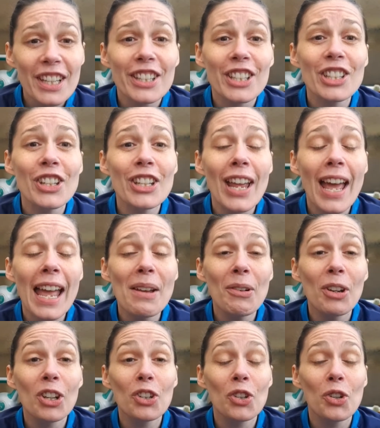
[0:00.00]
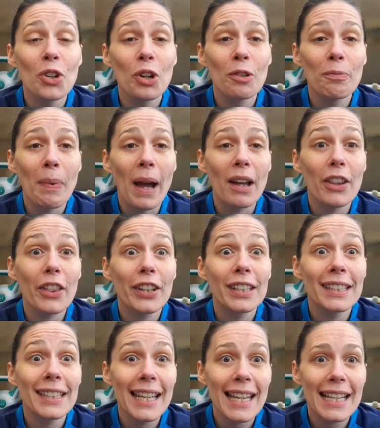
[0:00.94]
So today we're going to talk about
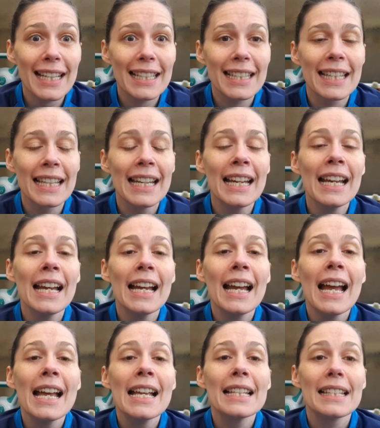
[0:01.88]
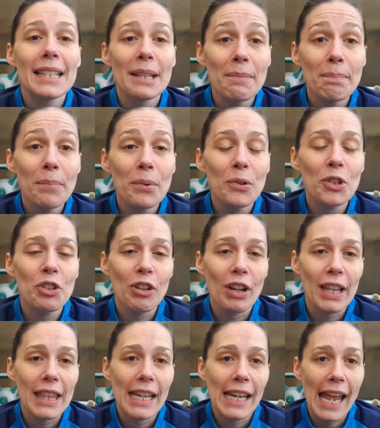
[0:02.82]
6 simple
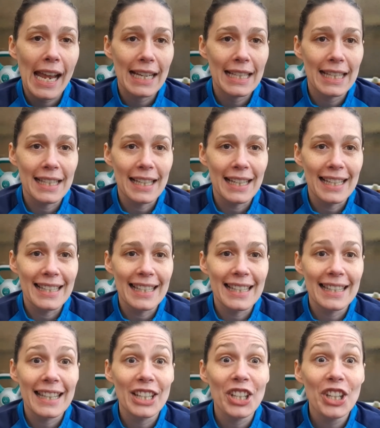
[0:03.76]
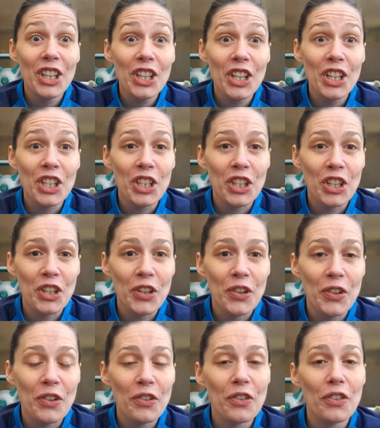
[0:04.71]
strengthening exercises that you can
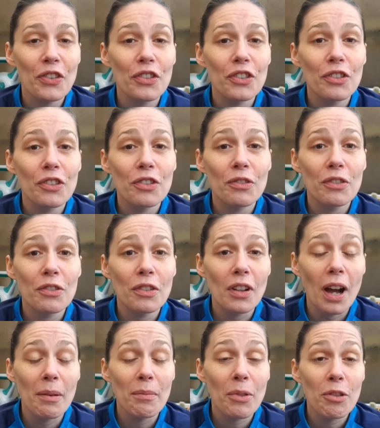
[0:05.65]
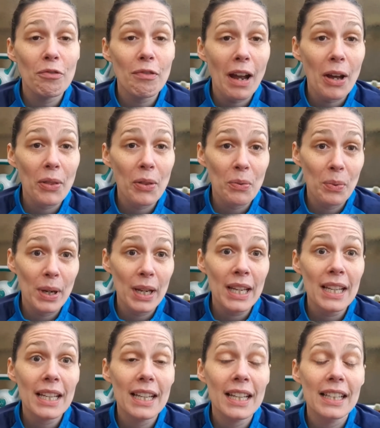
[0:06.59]
do throughout the
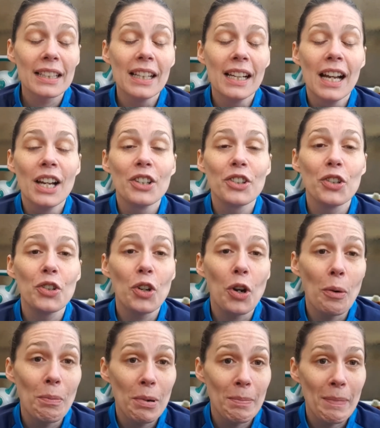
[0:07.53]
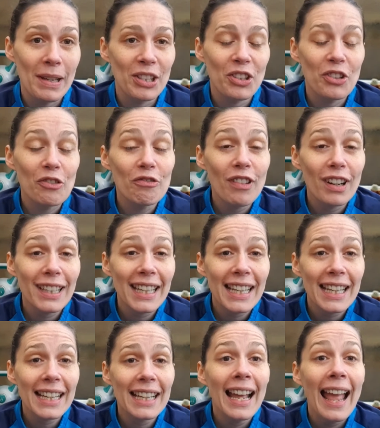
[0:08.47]
week to complement your
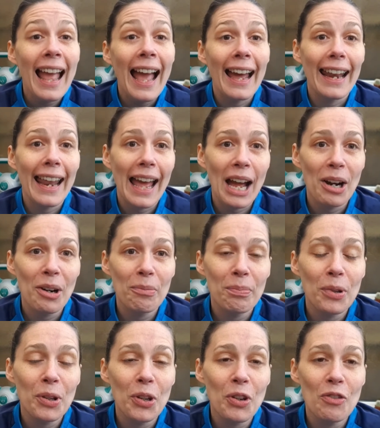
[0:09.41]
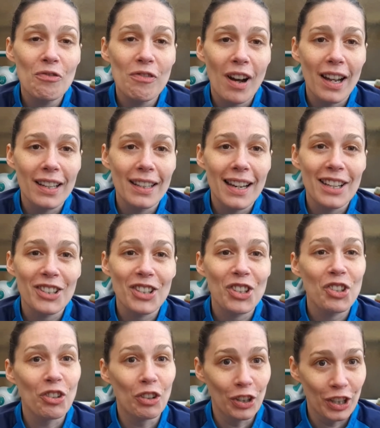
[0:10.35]
running and help you run
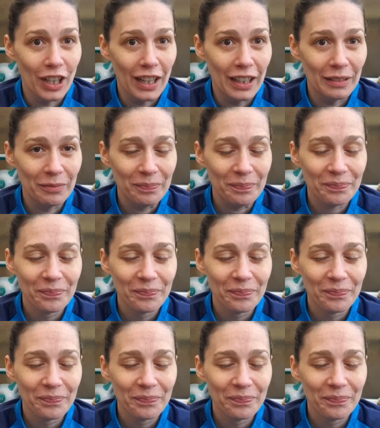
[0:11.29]
stronger.